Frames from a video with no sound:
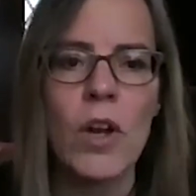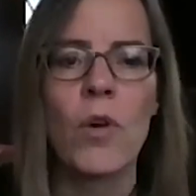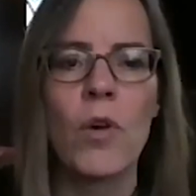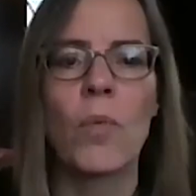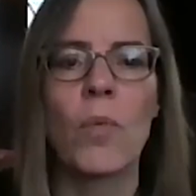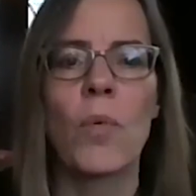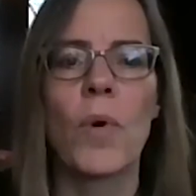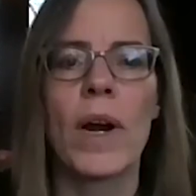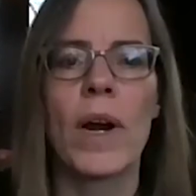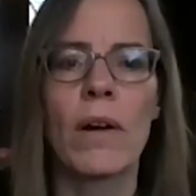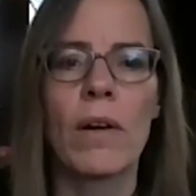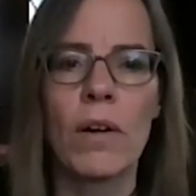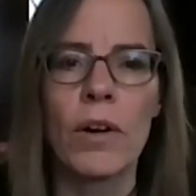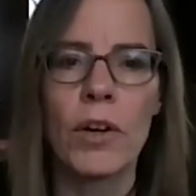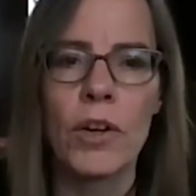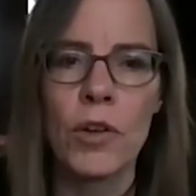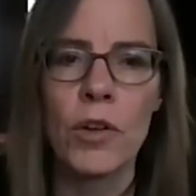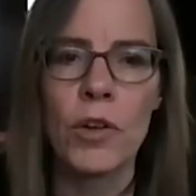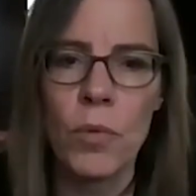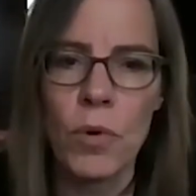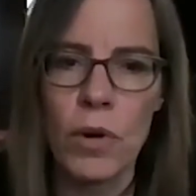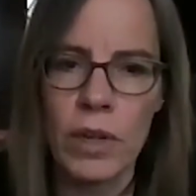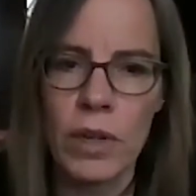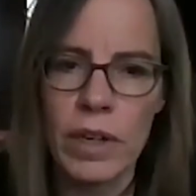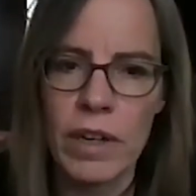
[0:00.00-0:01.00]
Where are you
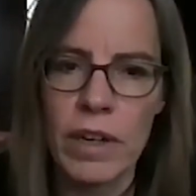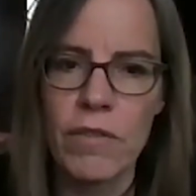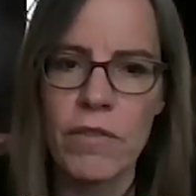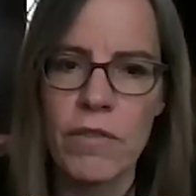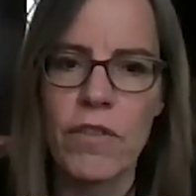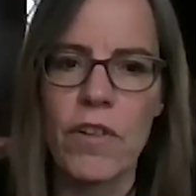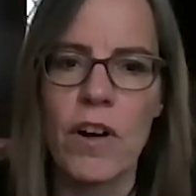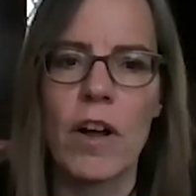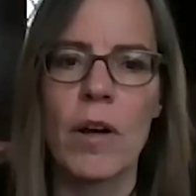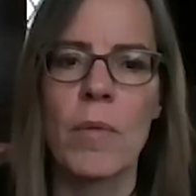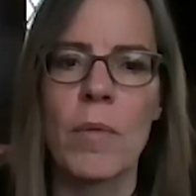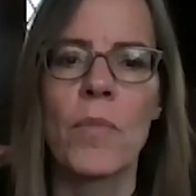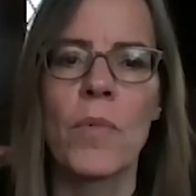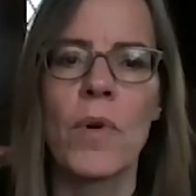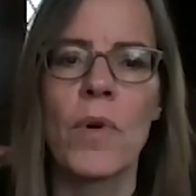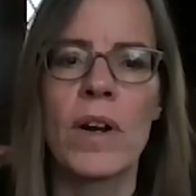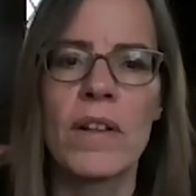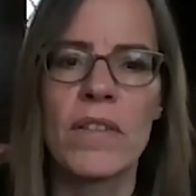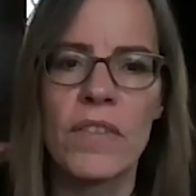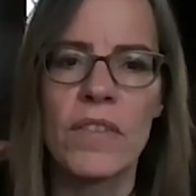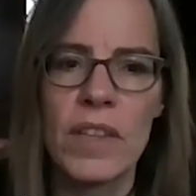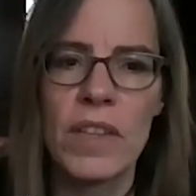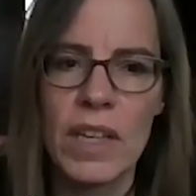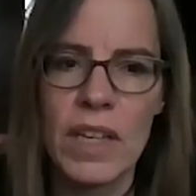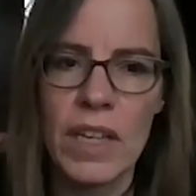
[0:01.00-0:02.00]
working from? What
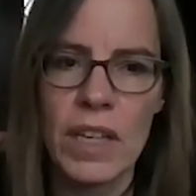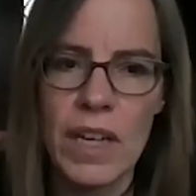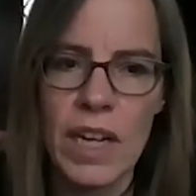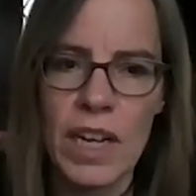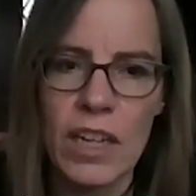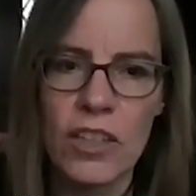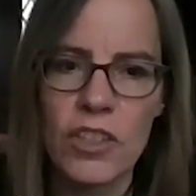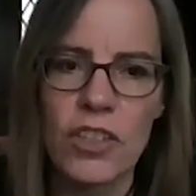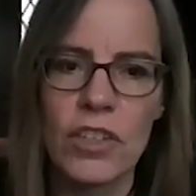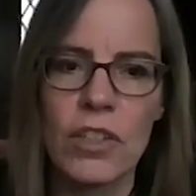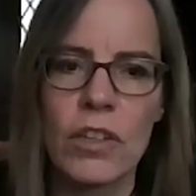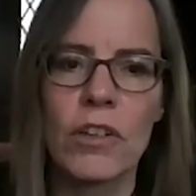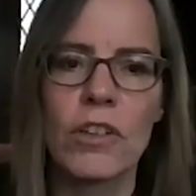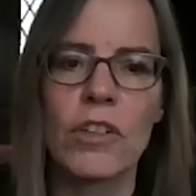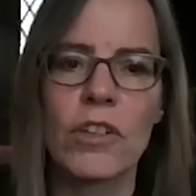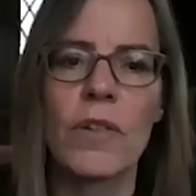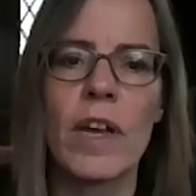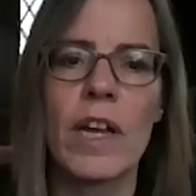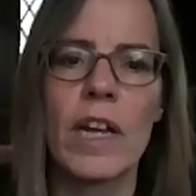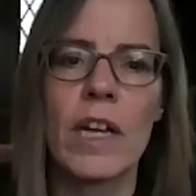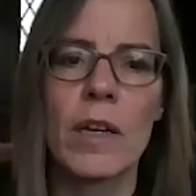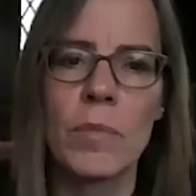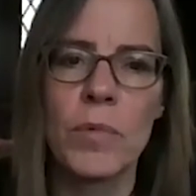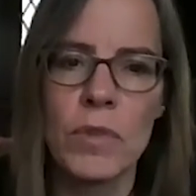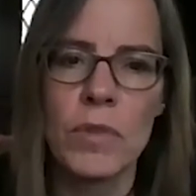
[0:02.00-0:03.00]
is the connection? Are you
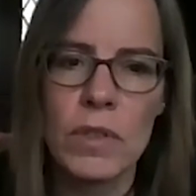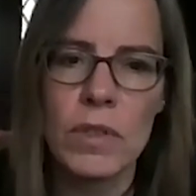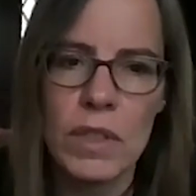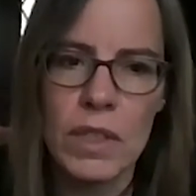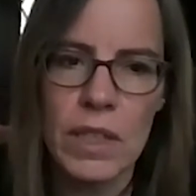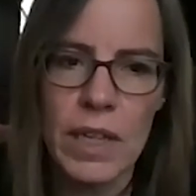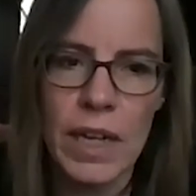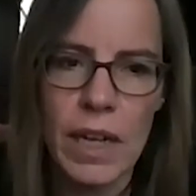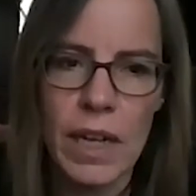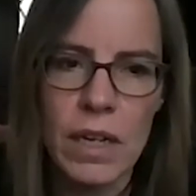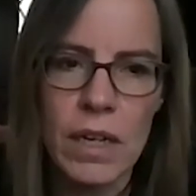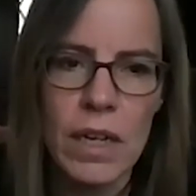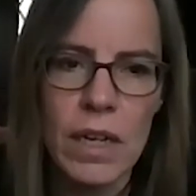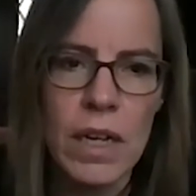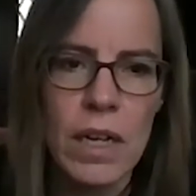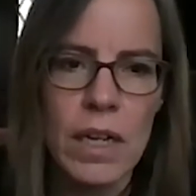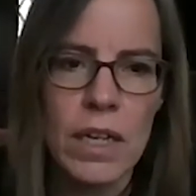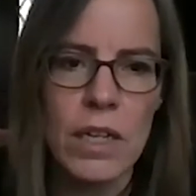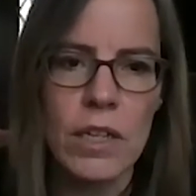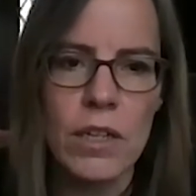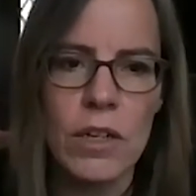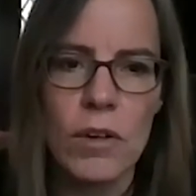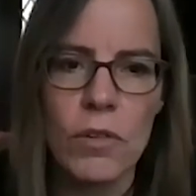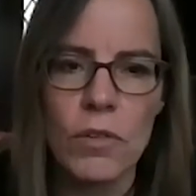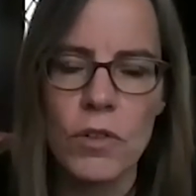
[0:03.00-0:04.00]
able to get,
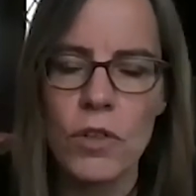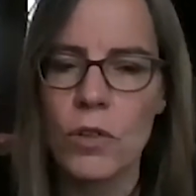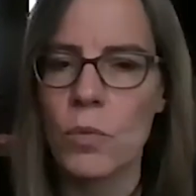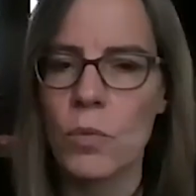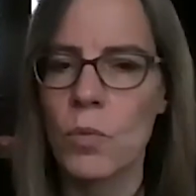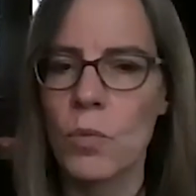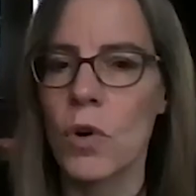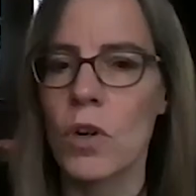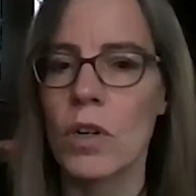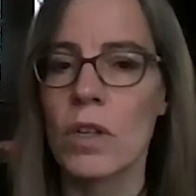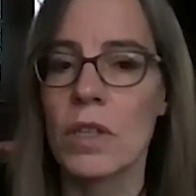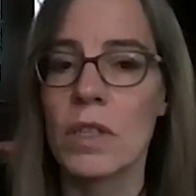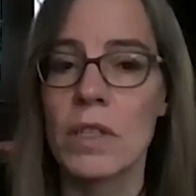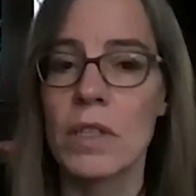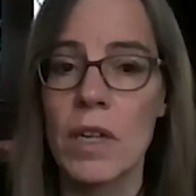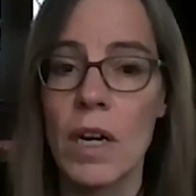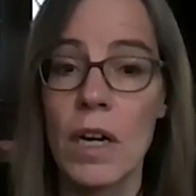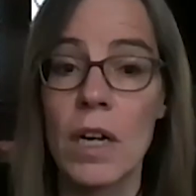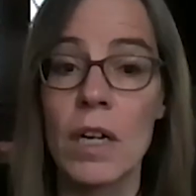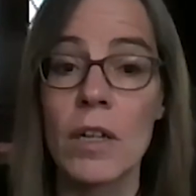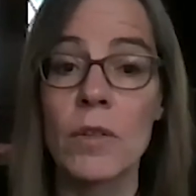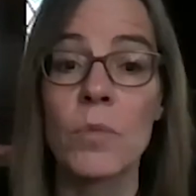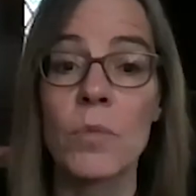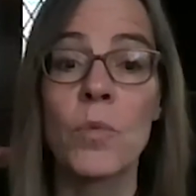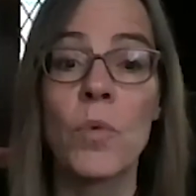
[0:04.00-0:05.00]
your work
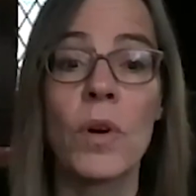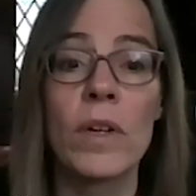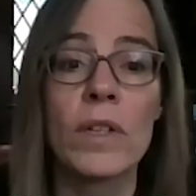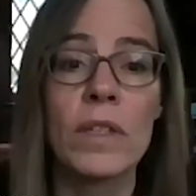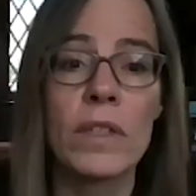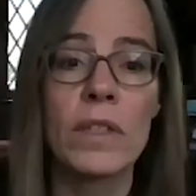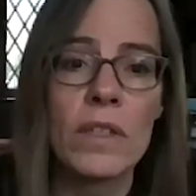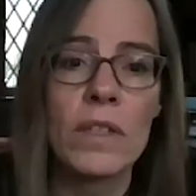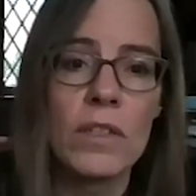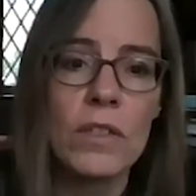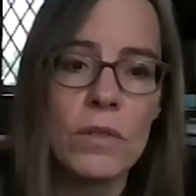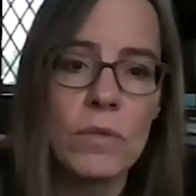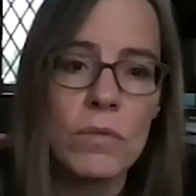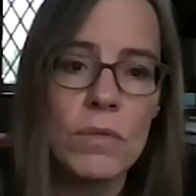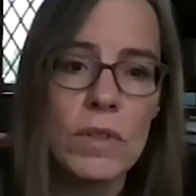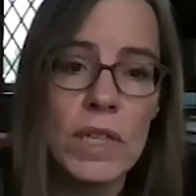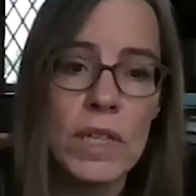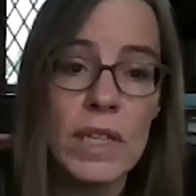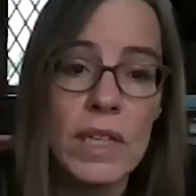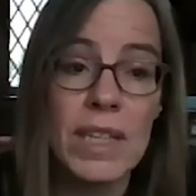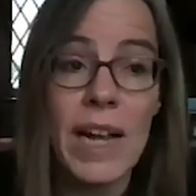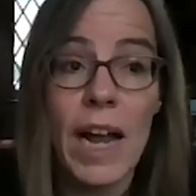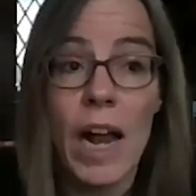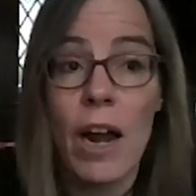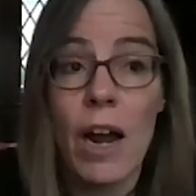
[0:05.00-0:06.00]
done? What do you
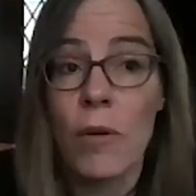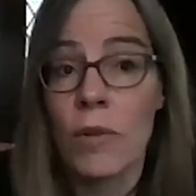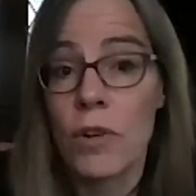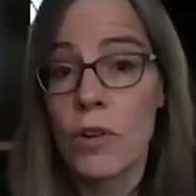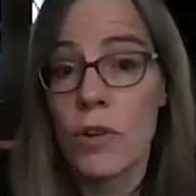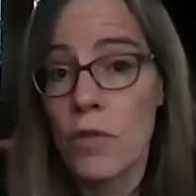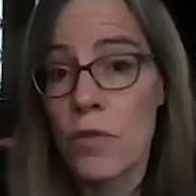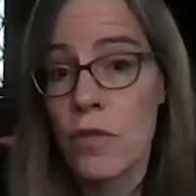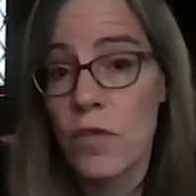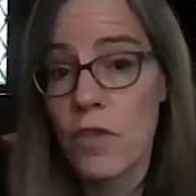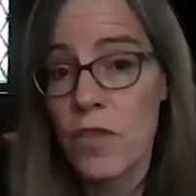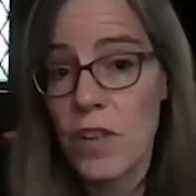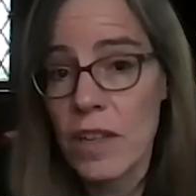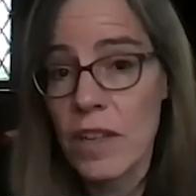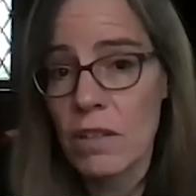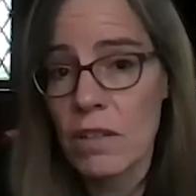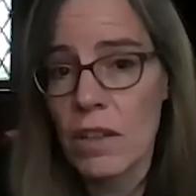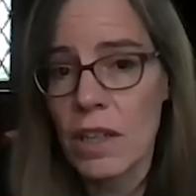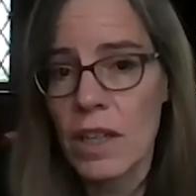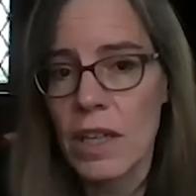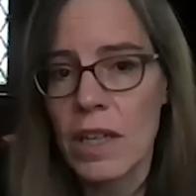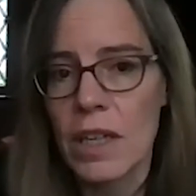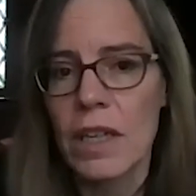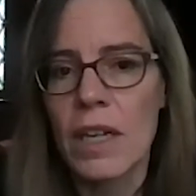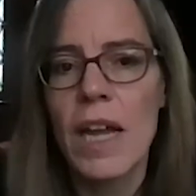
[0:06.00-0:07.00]
need? How are you
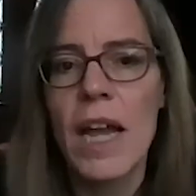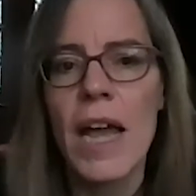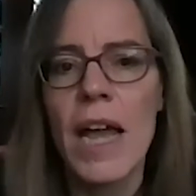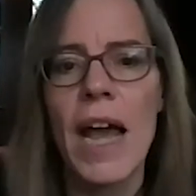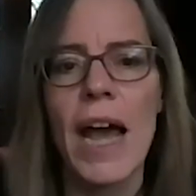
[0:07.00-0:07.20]
feeling?